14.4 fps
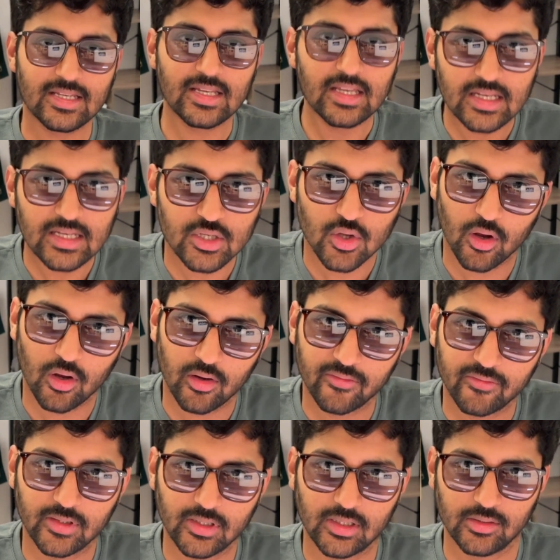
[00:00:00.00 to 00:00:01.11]
series
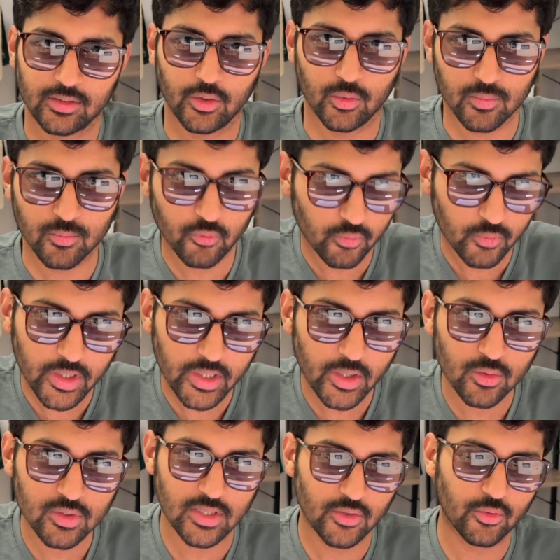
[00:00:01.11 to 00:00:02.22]
of
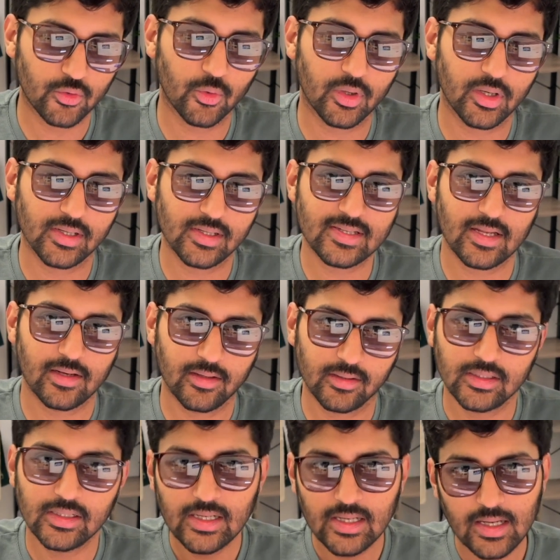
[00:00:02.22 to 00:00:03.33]
videos and tutorials and a